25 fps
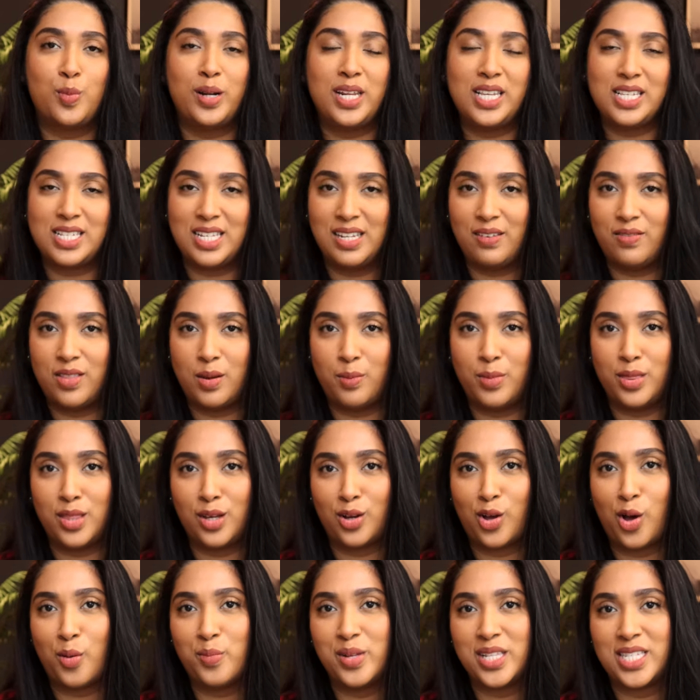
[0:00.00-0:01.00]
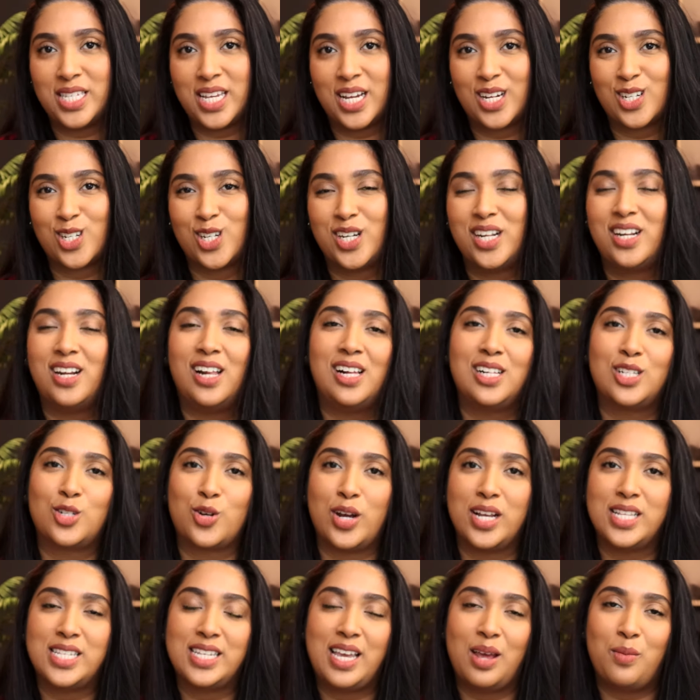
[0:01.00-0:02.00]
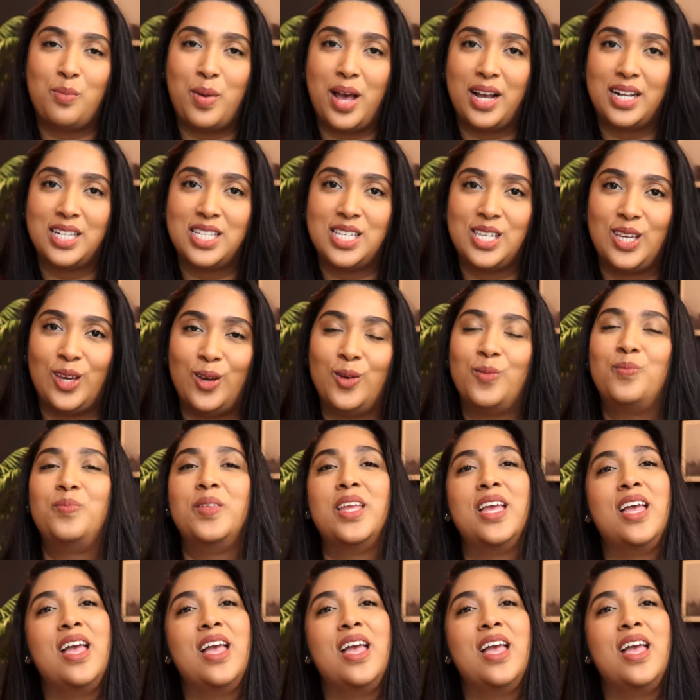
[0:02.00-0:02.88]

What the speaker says: please leave them in the comment section and I'll try to get back to you.